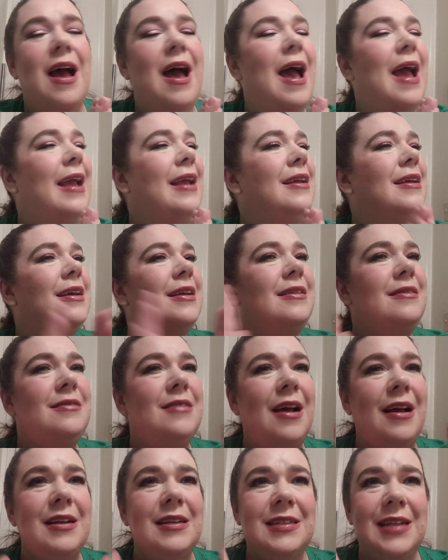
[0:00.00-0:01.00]
I
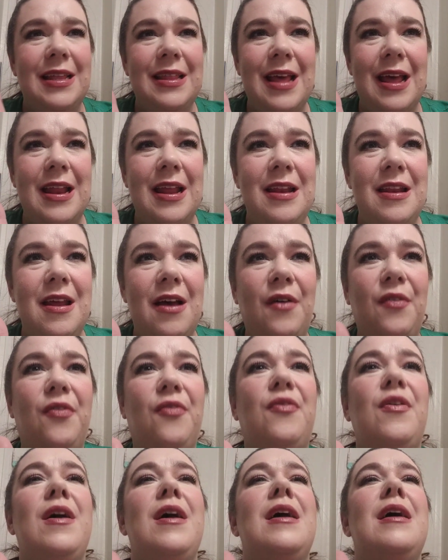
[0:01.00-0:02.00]
cannot say that
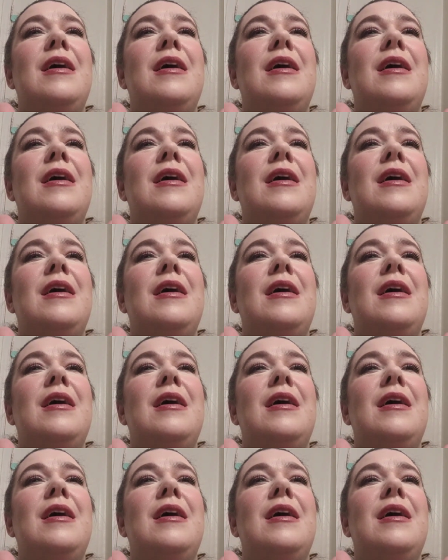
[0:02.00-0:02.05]
enough.